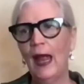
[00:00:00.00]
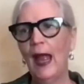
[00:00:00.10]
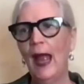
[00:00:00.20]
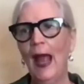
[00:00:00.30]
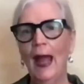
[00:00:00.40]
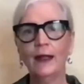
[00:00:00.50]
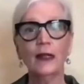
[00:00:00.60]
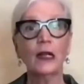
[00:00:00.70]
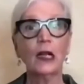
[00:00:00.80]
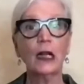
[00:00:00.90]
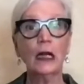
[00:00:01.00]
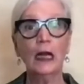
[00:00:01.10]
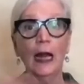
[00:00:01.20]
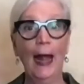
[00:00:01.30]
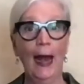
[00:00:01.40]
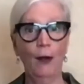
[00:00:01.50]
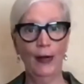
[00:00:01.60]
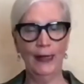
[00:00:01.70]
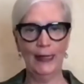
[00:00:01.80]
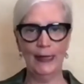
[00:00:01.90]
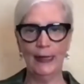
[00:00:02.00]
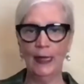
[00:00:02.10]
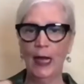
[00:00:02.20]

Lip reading: and clarity,